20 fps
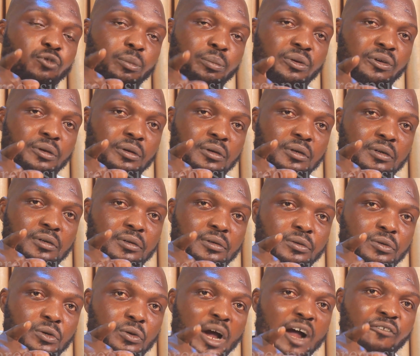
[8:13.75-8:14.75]

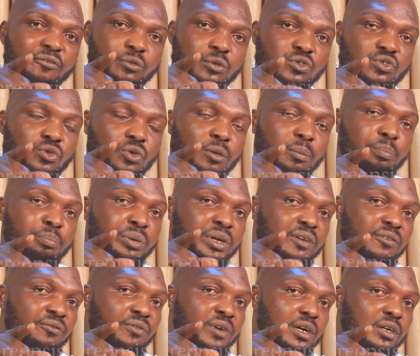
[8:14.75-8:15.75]
to stop
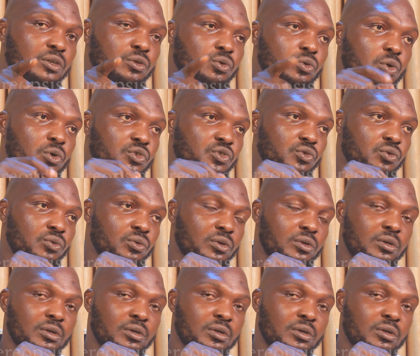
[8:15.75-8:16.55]
being very docile.